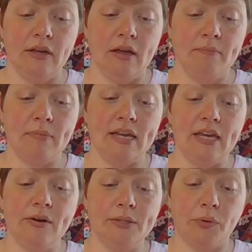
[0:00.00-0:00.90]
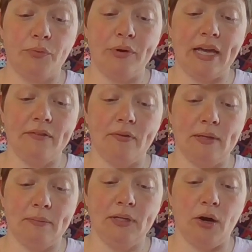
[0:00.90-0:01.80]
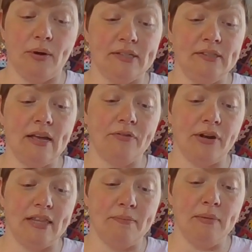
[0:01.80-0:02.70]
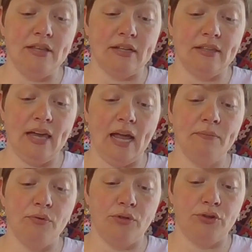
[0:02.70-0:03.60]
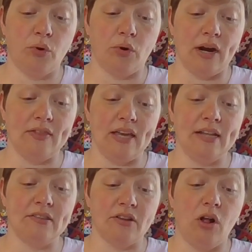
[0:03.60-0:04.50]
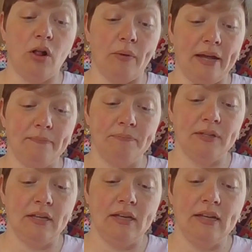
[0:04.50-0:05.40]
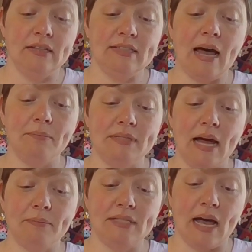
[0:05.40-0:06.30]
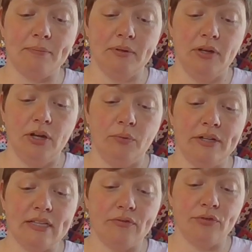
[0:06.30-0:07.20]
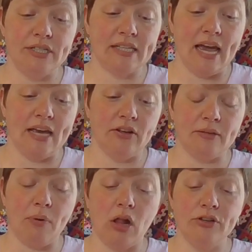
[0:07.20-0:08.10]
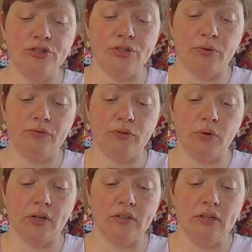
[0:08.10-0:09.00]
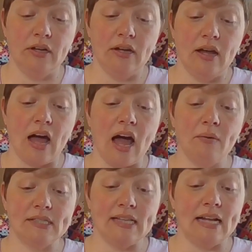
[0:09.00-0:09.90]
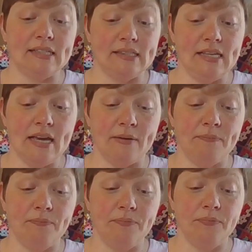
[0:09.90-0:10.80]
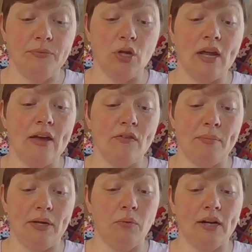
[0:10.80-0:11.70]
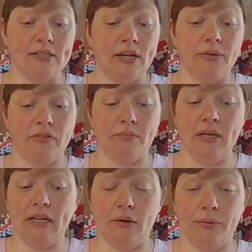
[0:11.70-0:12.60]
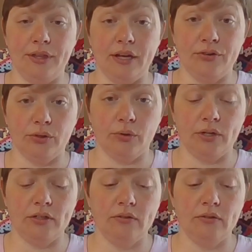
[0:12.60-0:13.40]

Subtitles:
My ears were ringing from the blow as Nevery and the minion came through the door at the end of the hallway. Tap, tap, tap, went Nevery's cane on the polished stone floor. I was glad to see him. Not everybody walks out of a meeting with the Underlord.